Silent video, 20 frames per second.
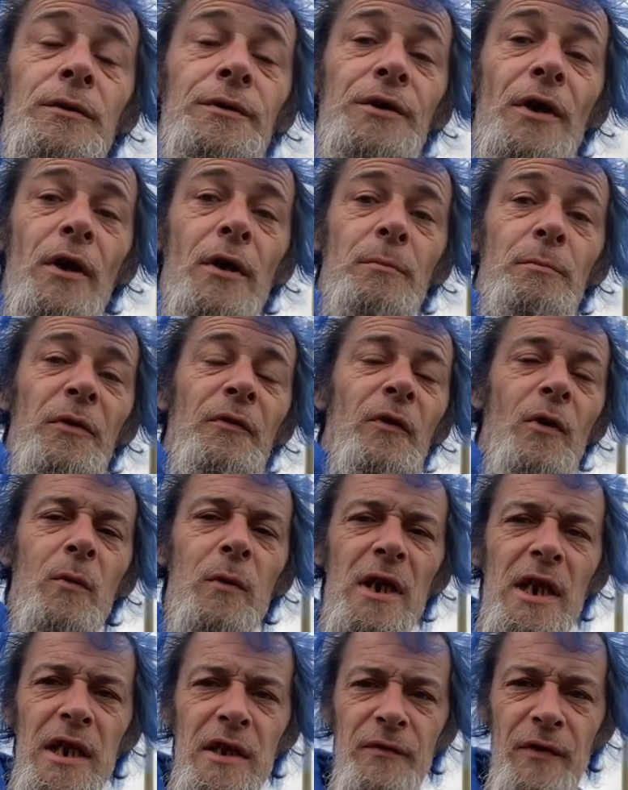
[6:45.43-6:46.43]
So before
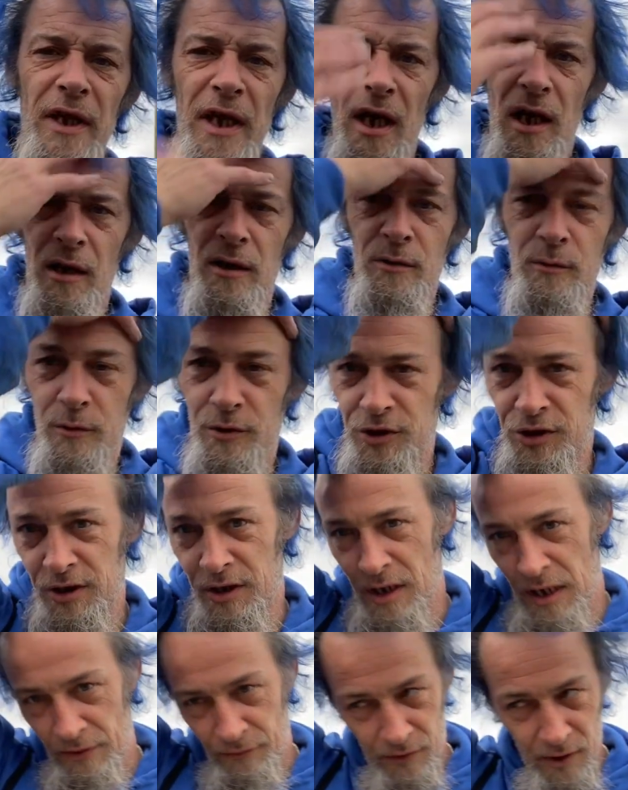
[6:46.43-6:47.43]
we leave here, we're just
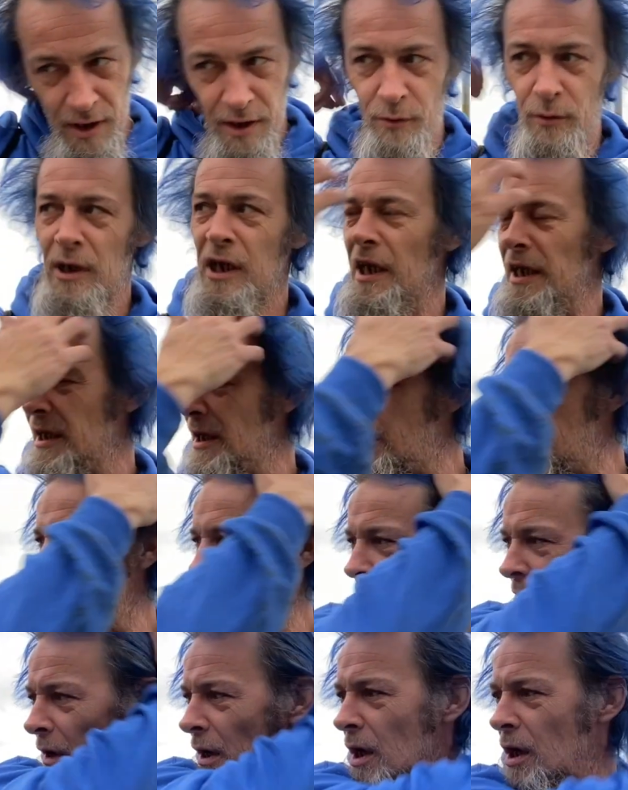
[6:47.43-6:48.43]
gonna have a little clean up.
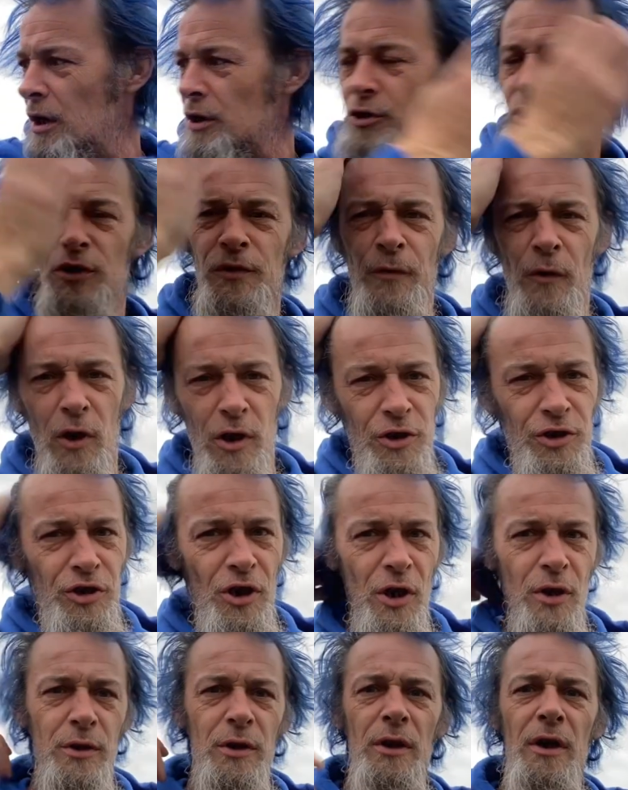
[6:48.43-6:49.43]
I just thought I'd show
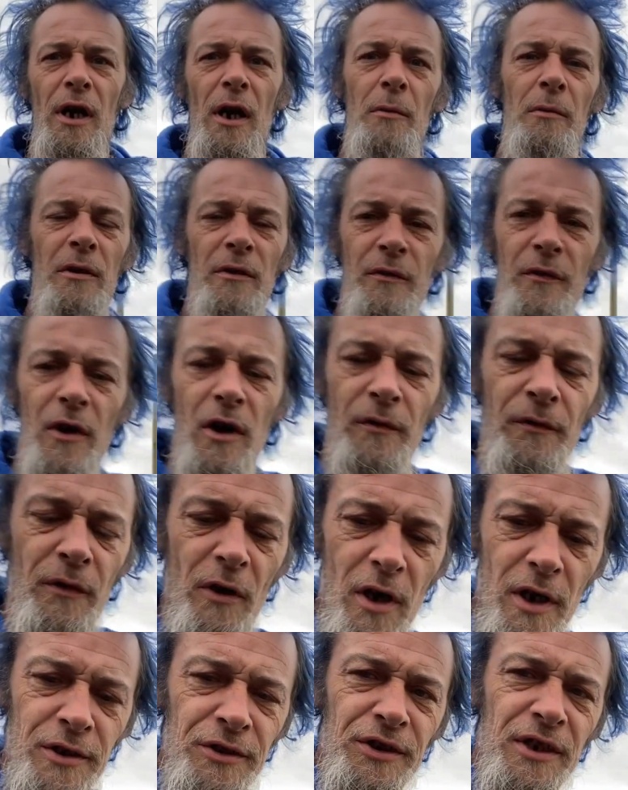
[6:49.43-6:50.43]
you a couple of our
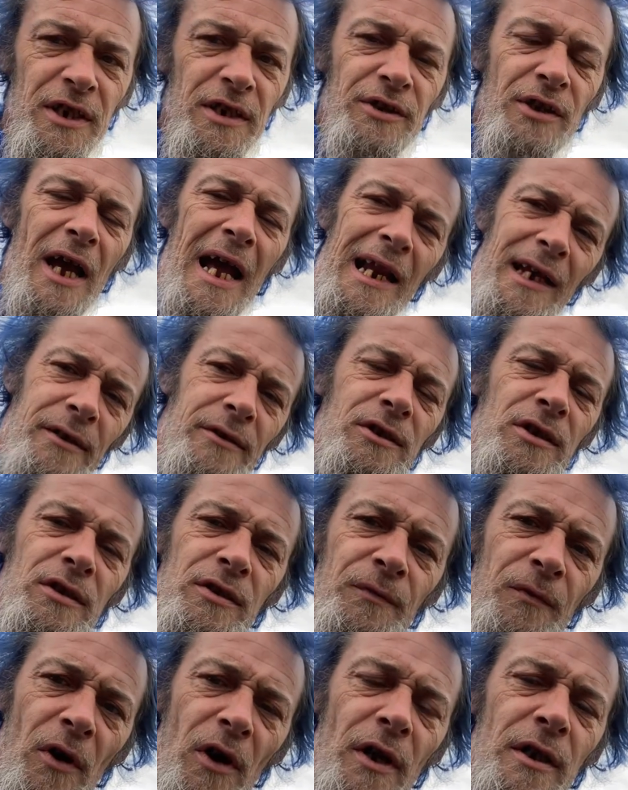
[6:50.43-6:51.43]
finds. These are Alex's
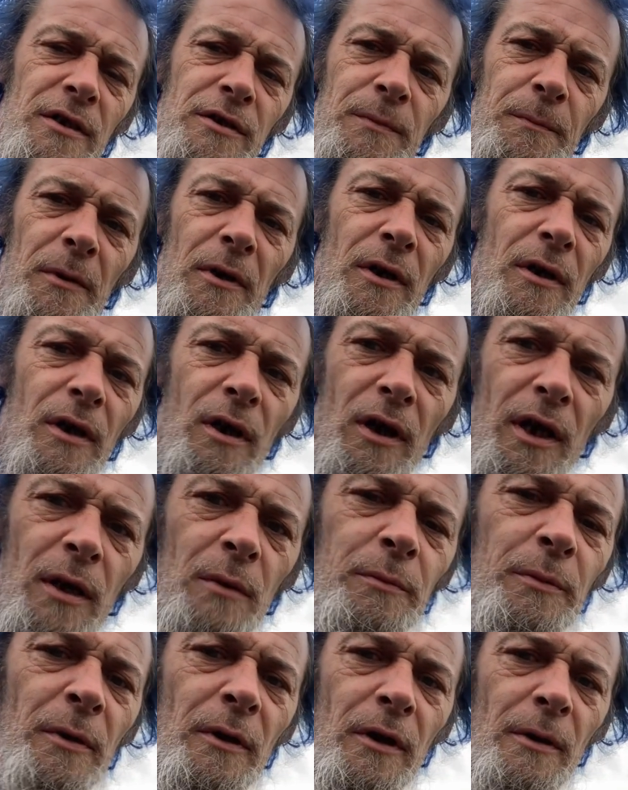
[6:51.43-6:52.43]
finds, but I
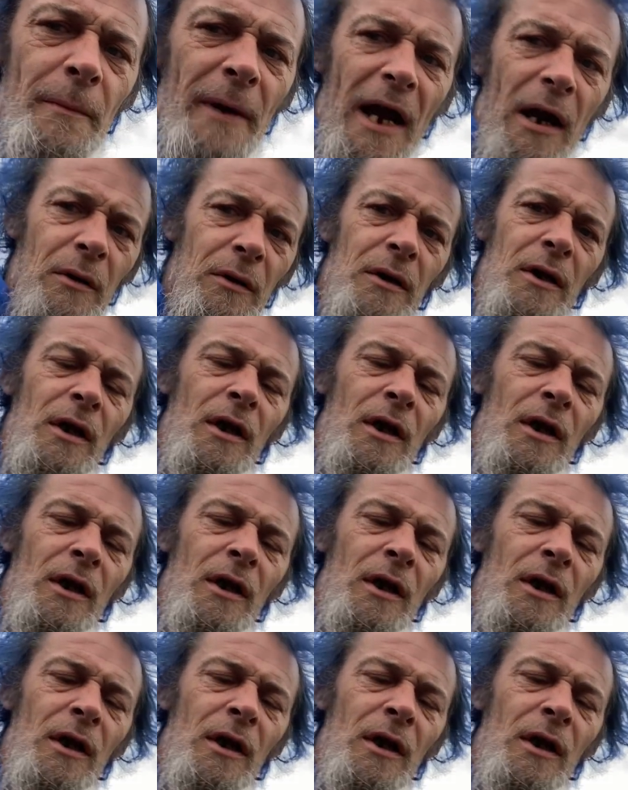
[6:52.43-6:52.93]
helped pull them out.